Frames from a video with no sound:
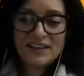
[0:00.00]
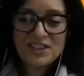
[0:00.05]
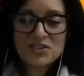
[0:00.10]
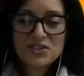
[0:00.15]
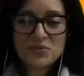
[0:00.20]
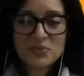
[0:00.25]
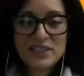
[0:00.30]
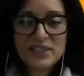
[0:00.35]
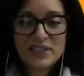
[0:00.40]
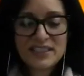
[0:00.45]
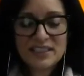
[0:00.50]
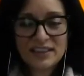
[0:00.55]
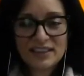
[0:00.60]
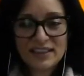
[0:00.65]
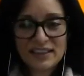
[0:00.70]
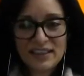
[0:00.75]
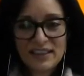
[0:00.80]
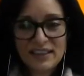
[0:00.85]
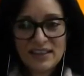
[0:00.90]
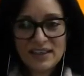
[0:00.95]
just
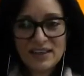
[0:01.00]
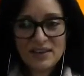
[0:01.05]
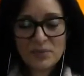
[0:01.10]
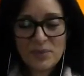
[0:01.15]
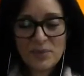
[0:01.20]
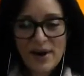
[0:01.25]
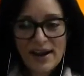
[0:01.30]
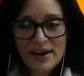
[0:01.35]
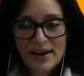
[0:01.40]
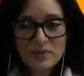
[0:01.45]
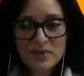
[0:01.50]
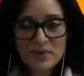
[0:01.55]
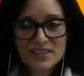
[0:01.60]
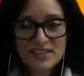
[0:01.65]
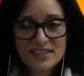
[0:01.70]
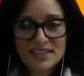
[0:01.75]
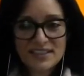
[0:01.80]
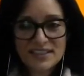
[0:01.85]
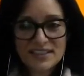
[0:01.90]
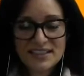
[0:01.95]
recently read
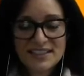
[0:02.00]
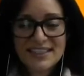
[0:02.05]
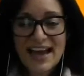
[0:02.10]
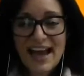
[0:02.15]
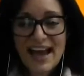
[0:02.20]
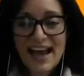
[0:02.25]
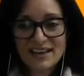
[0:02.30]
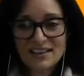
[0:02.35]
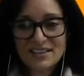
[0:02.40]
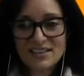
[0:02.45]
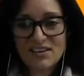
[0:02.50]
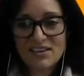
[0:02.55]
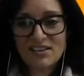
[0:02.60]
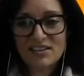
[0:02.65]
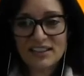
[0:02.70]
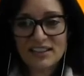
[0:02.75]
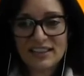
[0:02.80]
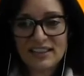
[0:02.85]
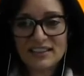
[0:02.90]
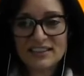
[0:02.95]
was a stat
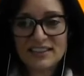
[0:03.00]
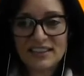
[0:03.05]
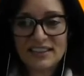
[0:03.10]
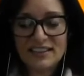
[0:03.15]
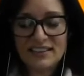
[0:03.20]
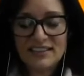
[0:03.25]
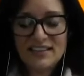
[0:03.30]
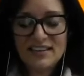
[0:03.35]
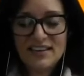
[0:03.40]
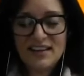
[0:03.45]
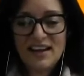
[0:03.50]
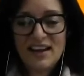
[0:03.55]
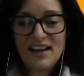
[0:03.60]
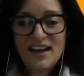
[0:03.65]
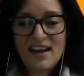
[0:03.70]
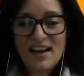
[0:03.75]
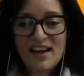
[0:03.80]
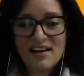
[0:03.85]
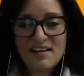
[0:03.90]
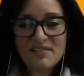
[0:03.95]
on LinkedIn
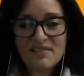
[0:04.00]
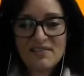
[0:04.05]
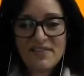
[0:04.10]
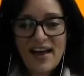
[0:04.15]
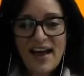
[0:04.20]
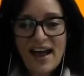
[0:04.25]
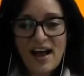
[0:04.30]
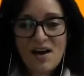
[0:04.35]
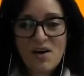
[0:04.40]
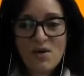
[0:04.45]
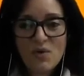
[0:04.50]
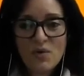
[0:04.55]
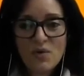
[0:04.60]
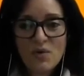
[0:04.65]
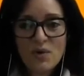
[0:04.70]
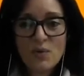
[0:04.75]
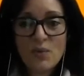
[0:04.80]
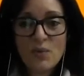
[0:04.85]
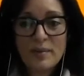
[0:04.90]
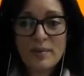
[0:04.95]
of how
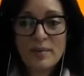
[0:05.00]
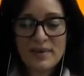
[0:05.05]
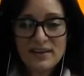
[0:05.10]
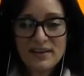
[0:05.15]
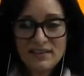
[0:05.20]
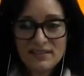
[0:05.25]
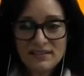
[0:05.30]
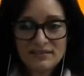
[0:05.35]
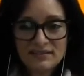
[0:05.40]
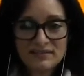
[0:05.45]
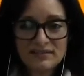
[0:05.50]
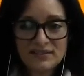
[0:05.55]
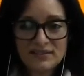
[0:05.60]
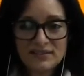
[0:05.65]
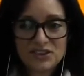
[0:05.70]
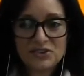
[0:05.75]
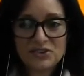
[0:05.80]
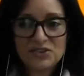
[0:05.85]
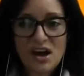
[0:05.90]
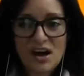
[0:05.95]
women
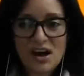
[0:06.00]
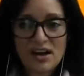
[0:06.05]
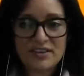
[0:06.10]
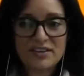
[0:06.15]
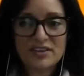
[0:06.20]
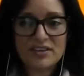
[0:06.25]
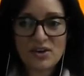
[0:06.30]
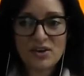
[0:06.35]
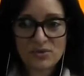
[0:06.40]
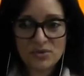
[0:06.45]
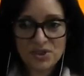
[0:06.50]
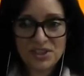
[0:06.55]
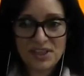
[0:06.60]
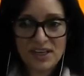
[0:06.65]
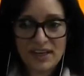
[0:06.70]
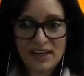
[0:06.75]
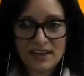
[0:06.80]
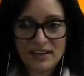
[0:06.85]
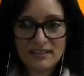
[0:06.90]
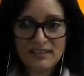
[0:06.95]
do not
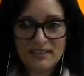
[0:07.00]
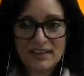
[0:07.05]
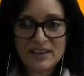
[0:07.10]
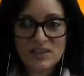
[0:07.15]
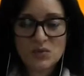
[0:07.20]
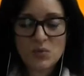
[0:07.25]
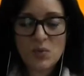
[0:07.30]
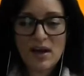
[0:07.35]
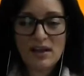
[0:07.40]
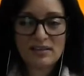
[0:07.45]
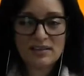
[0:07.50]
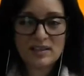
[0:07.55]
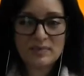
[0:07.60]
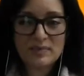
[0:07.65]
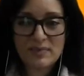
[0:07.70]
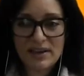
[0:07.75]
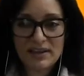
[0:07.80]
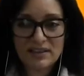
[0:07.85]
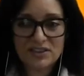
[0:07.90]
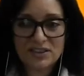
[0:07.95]
negotiate as well as
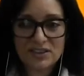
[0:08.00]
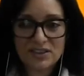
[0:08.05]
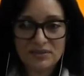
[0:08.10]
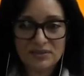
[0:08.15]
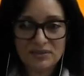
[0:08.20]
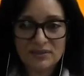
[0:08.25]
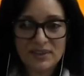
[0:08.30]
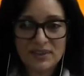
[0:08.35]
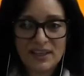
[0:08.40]
men do.